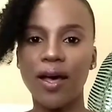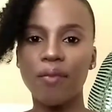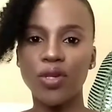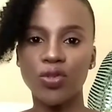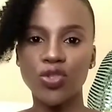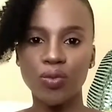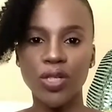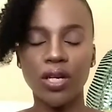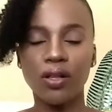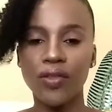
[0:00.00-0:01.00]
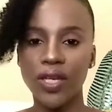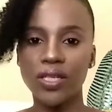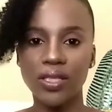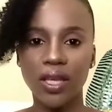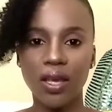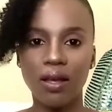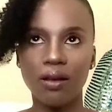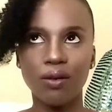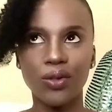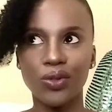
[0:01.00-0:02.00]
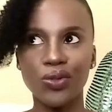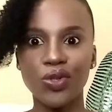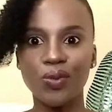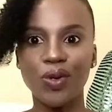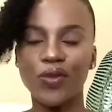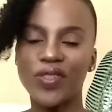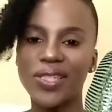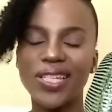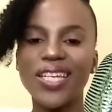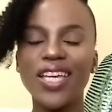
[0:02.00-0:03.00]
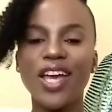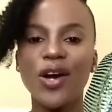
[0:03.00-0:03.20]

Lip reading: a YouTube channel that is here on YouTube, obviously,